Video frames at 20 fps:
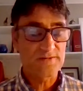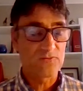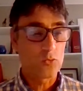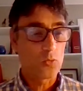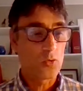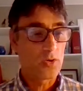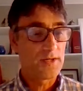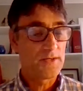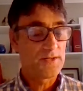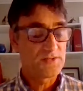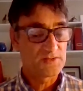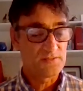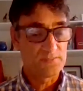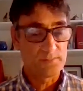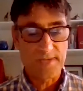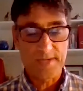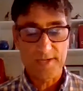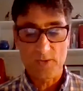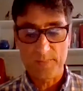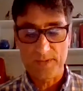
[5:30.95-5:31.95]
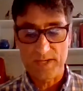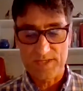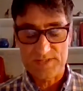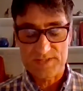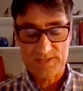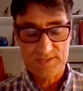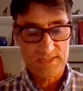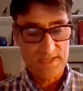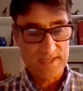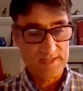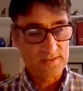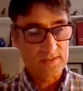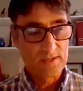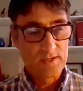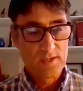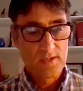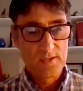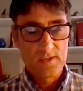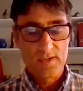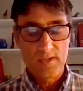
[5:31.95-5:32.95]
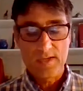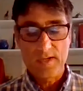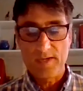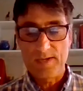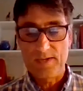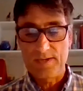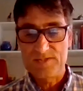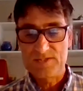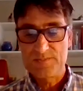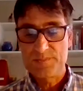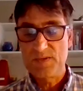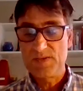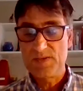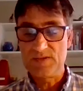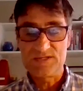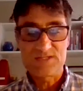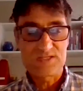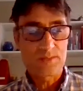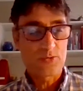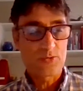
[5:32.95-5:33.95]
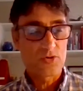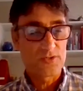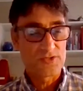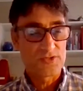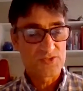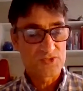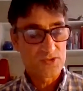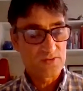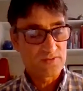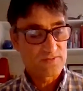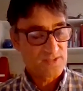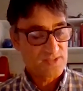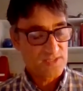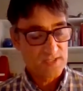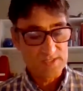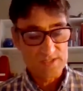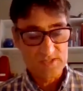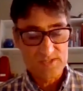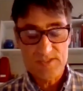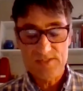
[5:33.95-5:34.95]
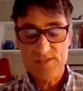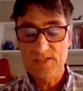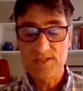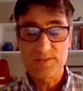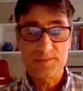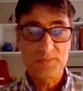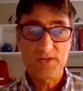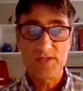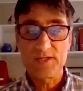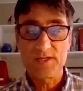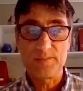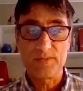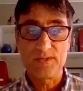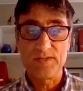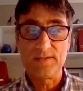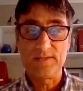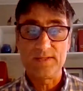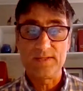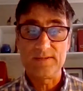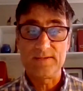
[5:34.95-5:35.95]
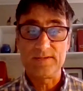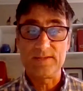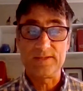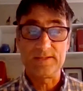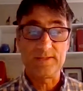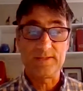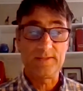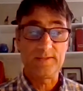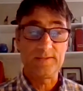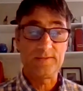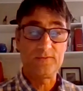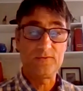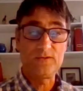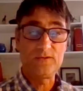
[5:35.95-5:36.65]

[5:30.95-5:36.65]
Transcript: quantities of biomass that spend the summer on the surface and then sink to the bottom in